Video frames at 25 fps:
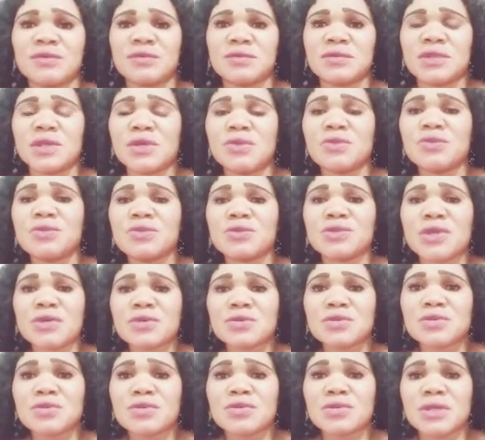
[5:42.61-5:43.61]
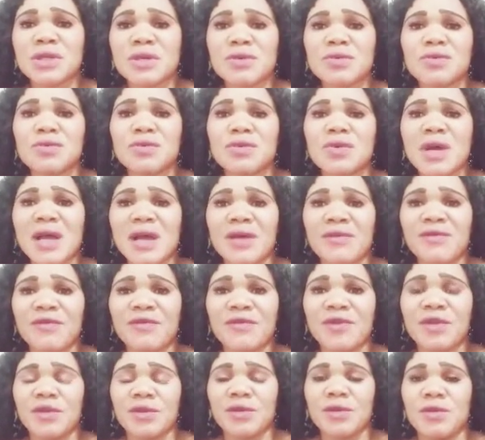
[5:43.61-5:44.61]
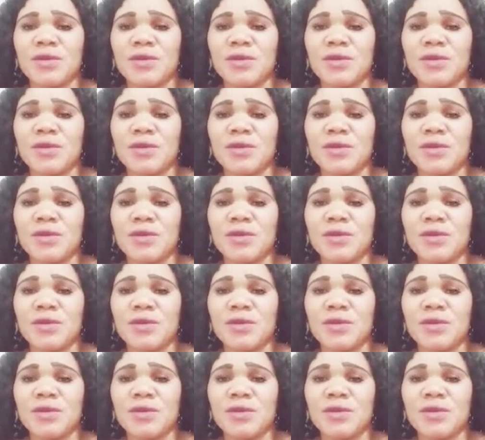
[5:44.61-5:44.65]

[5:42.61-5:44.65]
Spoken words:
they will just go, they will go and fail.